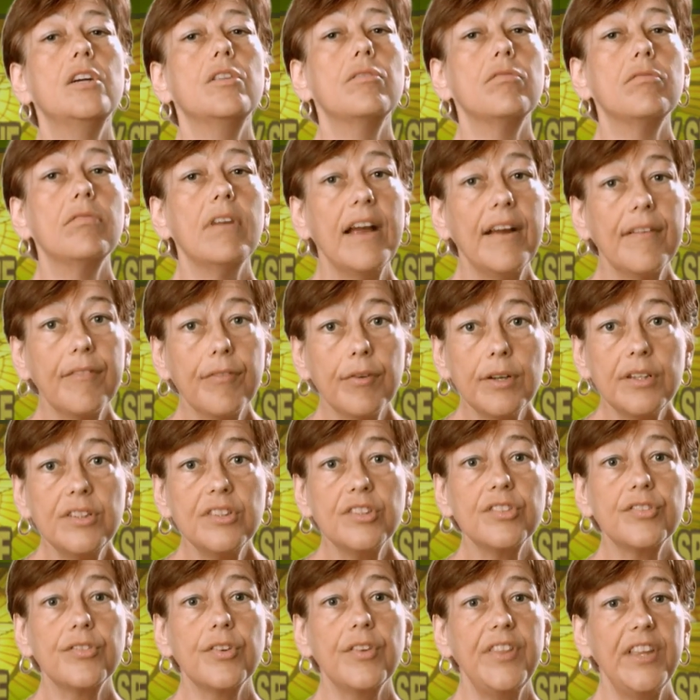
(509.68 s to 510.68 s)

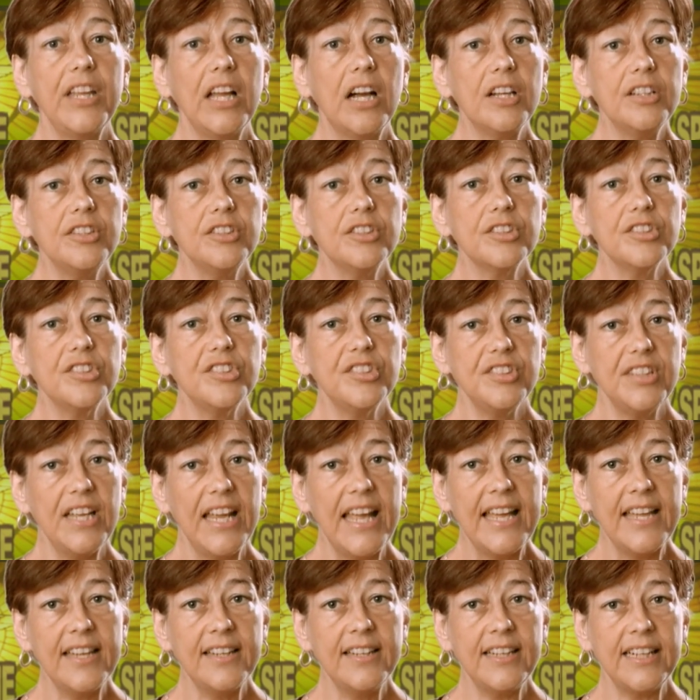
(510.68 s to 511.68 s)
reverence for the
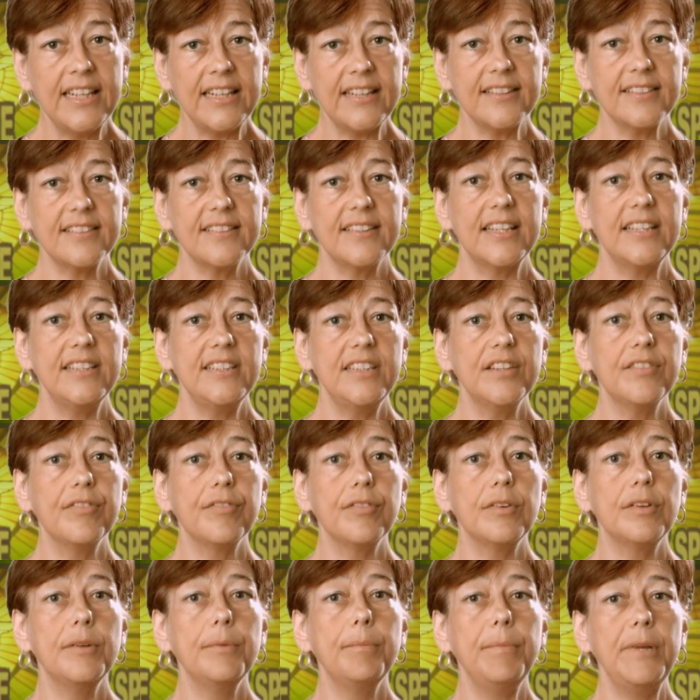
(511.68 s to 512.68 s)
understandings that
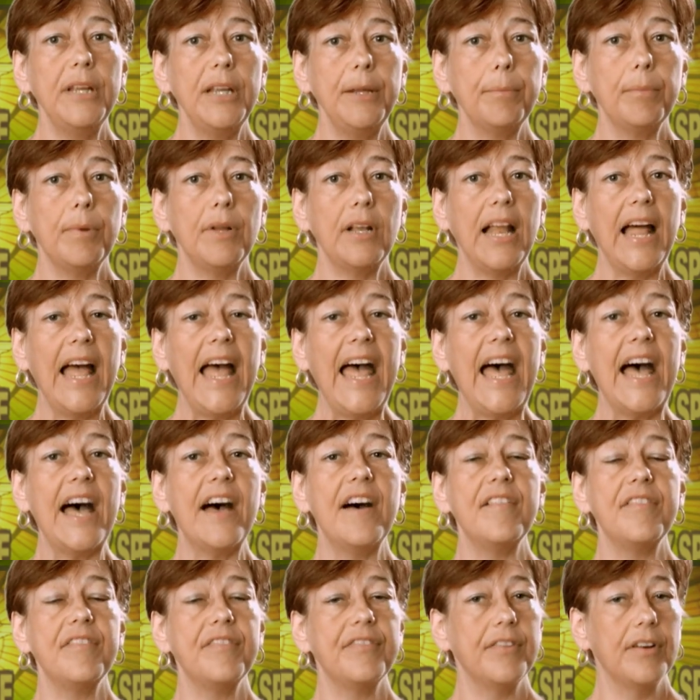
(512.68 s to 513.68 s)
different people
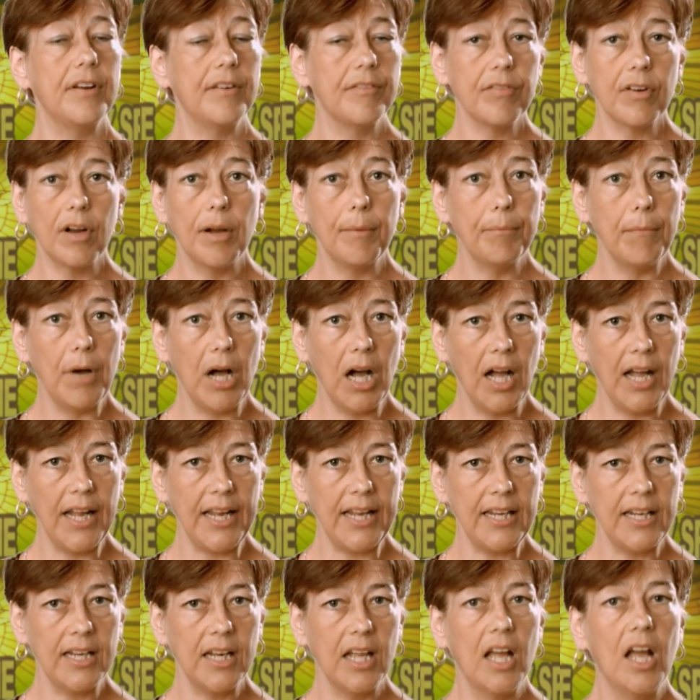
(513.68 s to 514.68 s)
have from
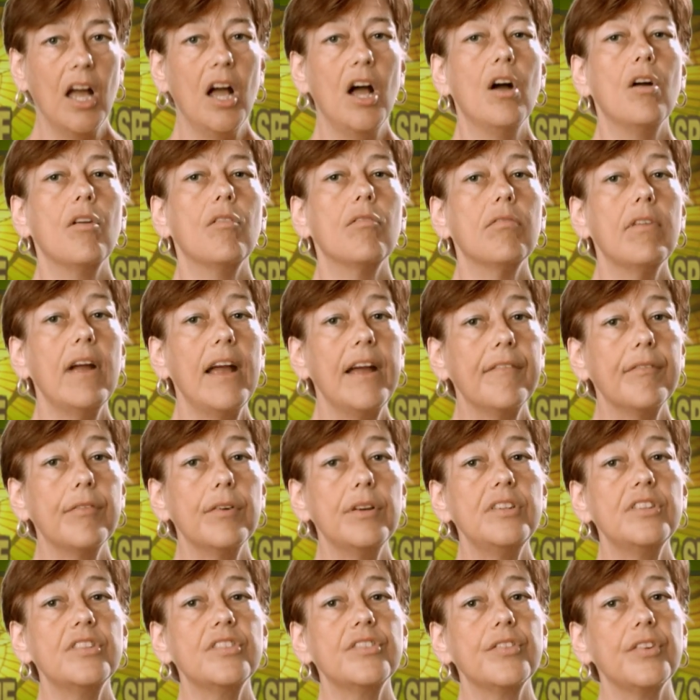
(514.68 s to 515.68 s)
mine,
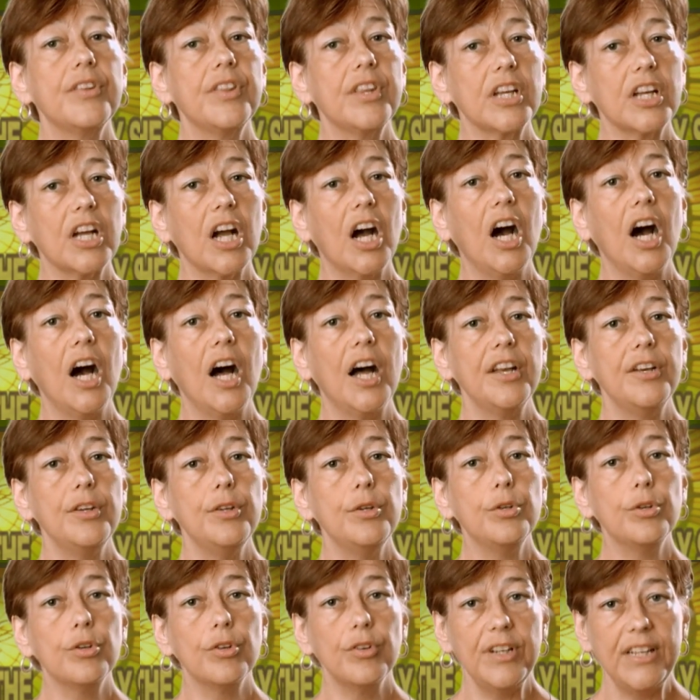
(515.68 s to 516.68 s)
reverence for the God
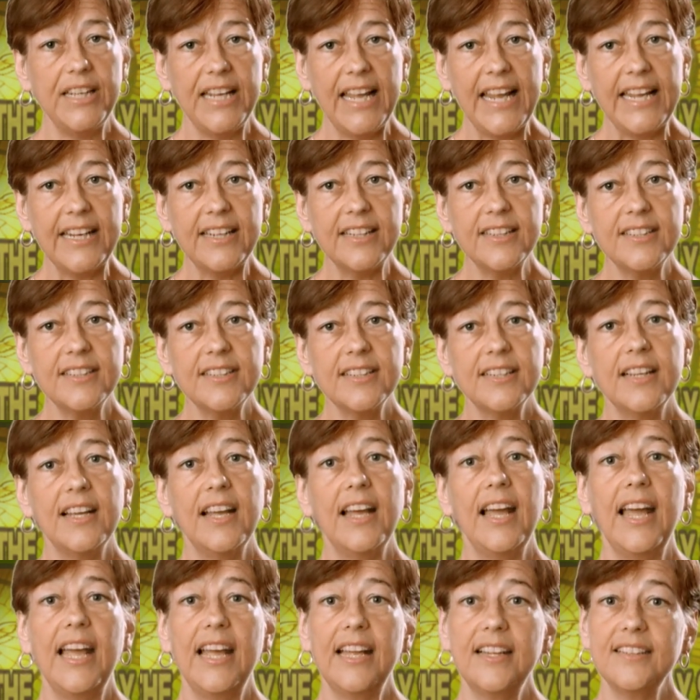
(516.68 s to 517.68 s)
who created
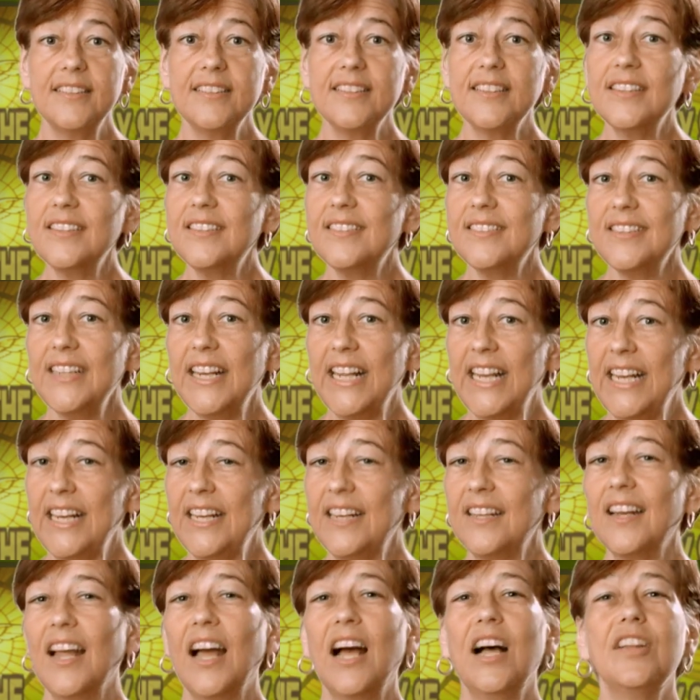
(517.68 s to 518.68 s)
and
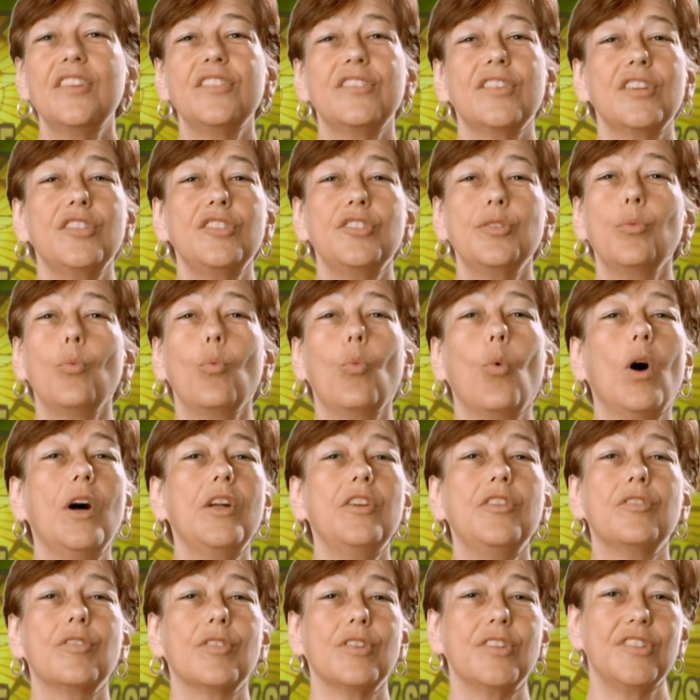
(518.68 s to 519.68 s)
sustained such
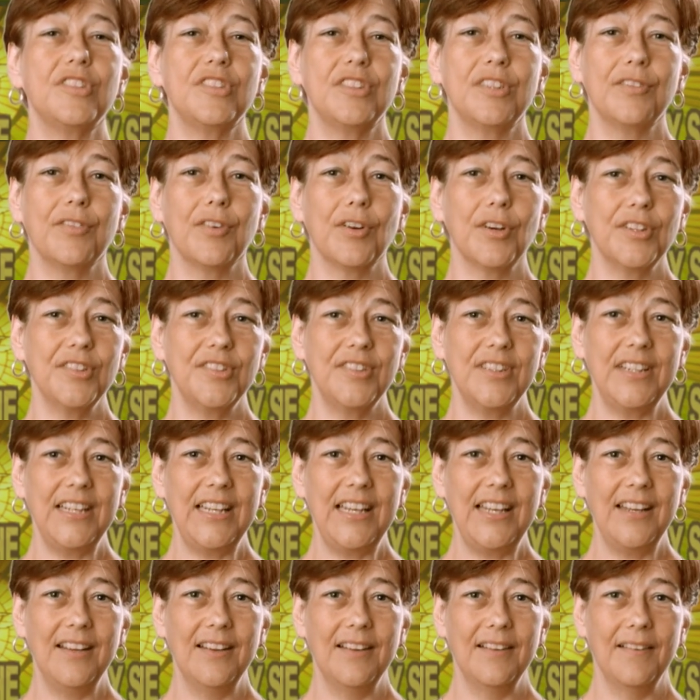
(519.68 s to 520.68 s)
wondrous
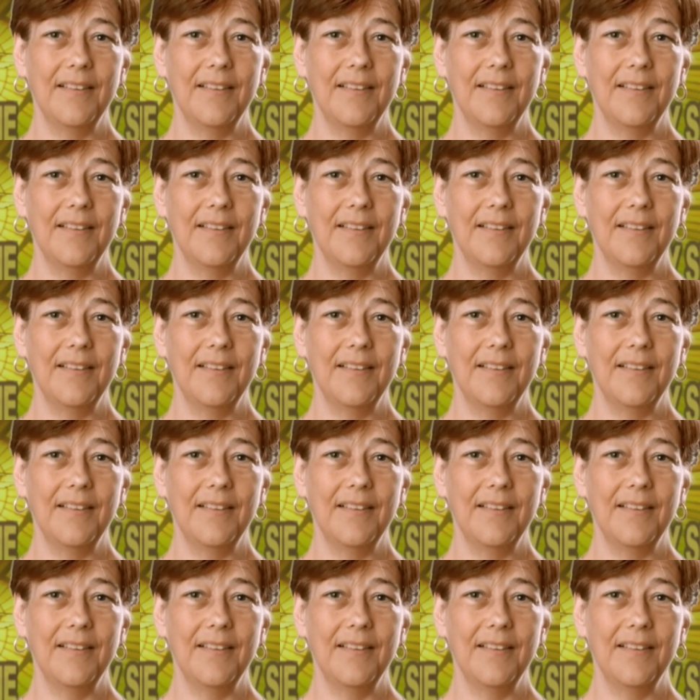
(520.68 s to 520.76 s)
diversity.